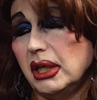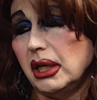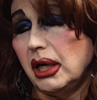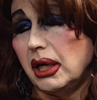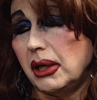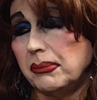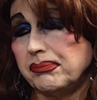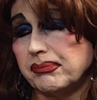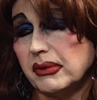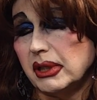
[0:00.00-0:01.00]
Um,
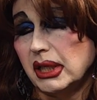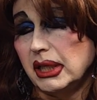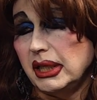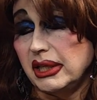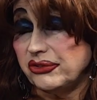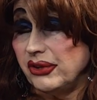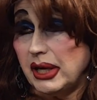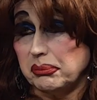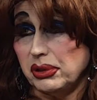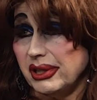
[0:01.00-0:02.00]
it's not
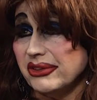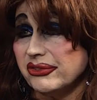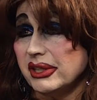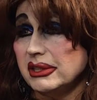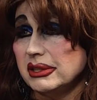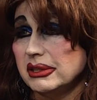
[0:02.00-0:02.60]
pleasant